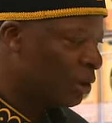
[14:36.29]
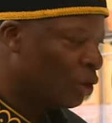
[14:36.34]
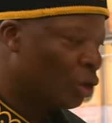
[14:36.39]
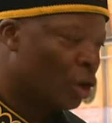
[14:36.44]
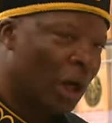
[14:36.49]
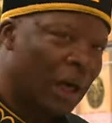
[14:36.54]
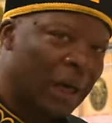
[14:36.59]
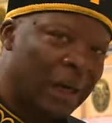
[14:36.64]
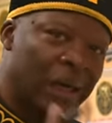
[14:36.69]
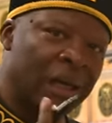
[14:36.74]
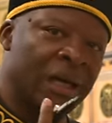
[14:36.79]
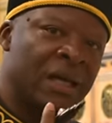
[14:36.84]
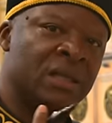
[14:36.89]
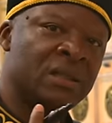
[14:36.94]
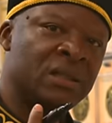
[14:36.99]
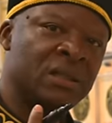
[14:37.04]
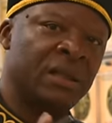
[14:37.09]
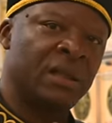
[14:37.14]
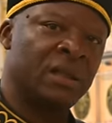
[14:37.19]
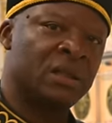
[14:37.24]
Your
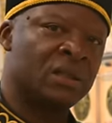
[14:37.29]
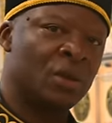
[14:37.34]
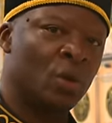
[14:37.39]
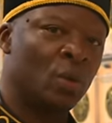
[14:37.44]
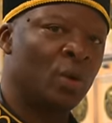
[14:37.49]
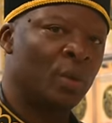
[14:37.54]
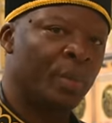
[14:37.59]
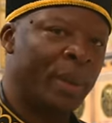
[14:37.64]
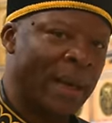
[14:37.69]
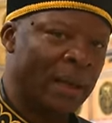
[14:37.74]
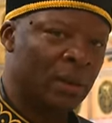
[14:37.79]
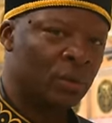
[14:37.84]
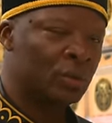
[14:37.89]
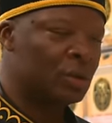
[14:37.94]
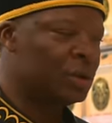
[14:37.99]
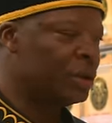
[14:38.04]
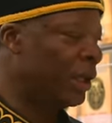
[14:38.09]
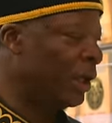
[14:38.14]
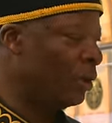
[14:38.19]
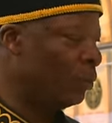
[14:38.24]
eyes, their solar
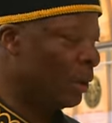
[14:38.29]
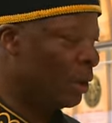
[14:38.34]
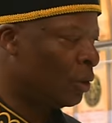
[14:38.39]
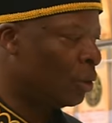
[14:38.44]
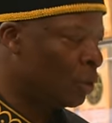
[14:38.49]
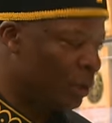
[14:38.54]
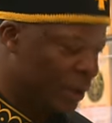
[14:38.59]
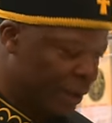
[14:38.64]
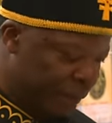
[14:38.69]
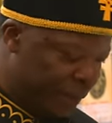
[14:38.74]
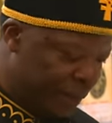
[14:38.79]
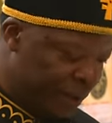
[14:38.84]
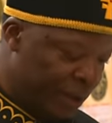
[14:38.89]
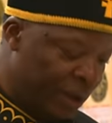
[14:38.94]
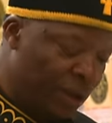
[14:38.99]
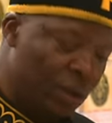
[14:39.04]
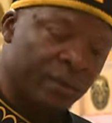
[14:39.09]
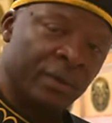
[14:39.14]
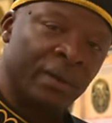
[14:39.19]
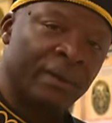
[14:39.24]
panels, they record
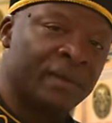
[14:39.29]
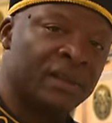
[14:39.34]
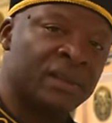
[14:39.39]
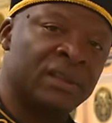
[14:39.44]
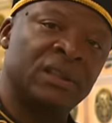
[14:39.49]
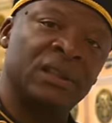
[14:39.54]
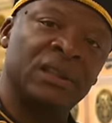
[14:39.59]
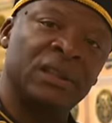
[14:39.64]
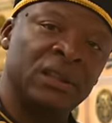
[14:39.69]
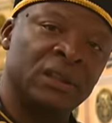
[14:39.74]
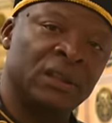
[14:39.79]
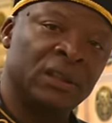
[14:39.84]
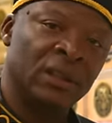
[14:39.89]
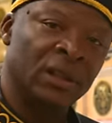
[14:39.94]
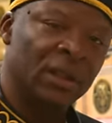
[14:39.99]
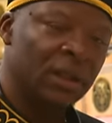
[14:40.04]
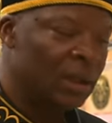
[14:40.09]
everything you've ever seen.